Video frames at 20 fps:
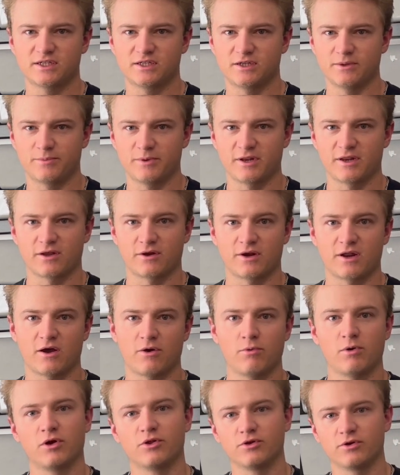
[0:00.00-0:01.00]
depending on how
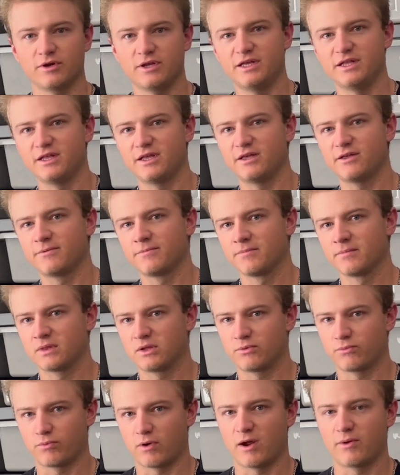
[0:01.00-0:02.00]
well they're eating,
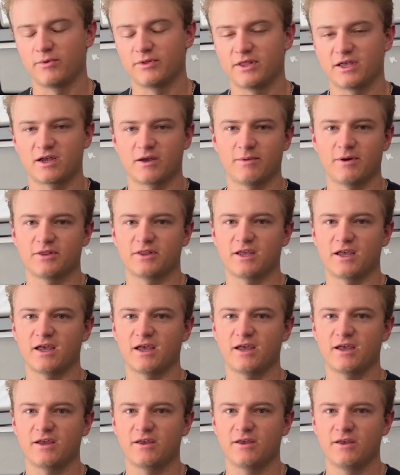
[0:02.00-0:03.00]
right when they come out the
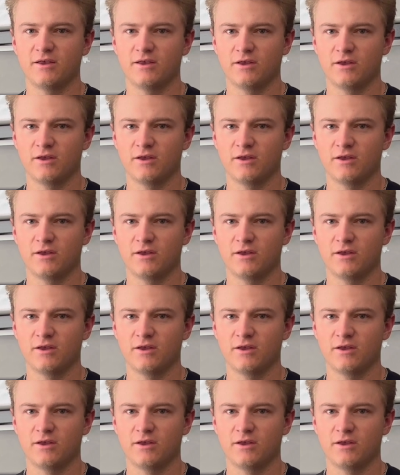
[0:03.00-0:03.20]
egg.